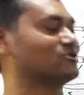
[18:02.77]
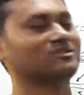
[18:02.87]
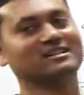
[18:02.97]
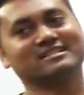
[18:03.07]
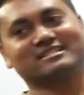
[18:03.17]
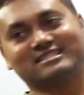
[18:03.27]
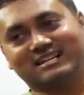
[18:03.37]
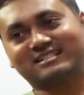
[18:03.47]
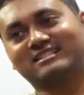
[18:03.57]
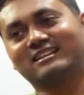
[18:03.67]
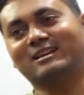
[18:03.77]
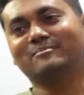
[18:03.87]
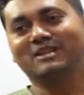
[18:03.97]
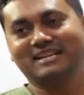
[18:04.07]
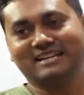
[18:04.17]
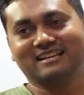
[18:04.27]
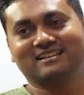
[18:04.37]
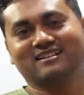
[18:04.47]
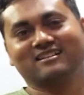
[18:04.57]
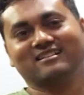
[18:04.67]
to construct a
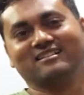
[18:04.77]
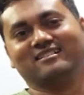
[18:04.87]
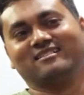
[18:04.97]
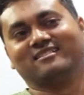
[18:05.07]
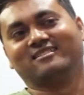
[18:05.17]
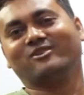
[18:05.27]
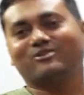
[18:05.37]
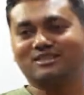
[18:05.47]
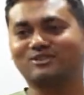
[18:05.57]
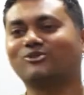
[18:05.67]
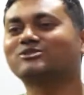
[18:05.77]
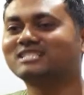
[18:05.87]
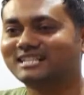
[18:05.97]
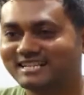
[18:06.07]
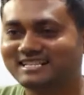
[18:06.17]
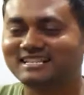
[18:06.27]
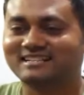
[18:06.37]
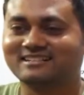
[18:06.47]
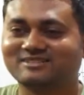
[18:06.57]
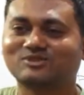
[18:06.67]
building on the coastal
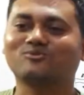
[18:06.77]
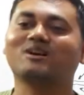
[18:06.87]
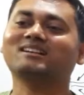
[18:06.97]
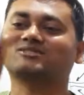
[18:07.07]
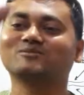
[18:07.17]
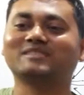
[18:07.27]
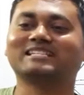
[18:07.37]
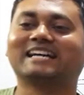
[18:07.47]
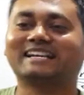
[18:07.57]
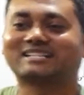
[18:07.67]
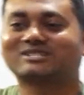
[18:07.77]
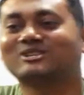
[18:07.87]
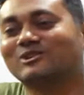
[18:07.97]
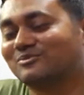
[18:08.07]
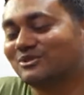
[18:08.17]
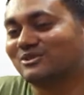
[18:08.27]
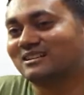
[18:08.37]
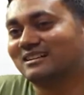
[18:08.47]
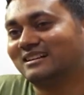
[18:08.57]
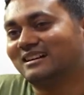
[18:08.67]
region. So what should be the direction of your
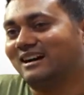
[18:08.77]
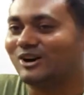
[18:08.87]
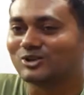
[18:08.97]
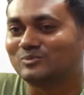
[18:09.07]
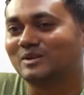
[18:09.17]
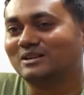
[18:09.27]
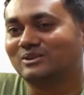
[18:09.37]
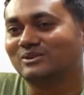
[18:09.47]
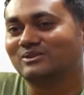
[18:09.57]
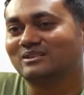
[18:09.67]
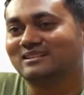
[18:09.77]
house window?